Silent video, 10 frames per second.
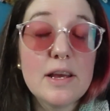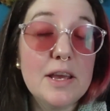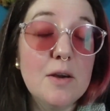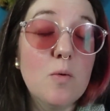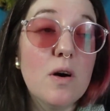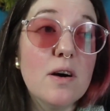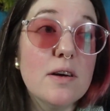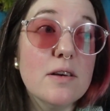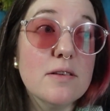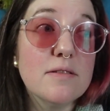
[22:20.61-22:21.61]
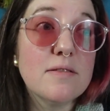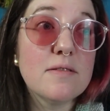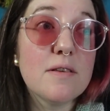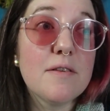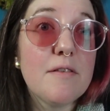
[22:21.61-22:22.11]
It was
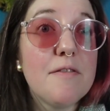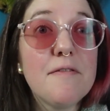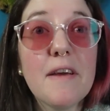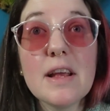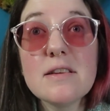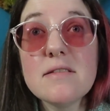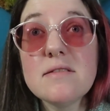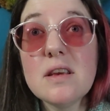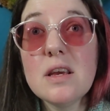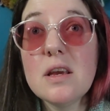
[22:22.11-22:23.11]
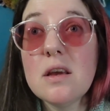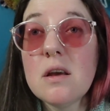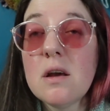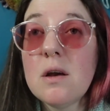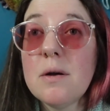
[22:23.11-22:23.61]
fantasy,
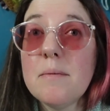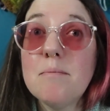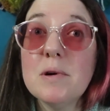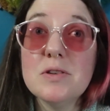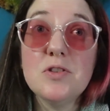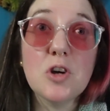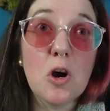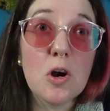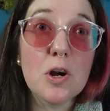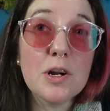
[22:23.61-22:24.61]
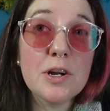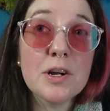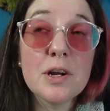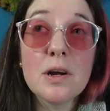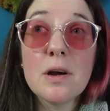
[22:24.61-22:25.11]
but dark,
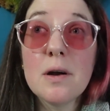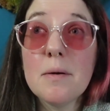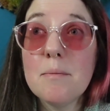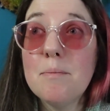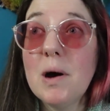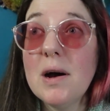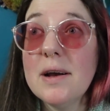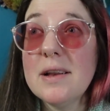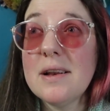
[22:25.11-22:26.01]
but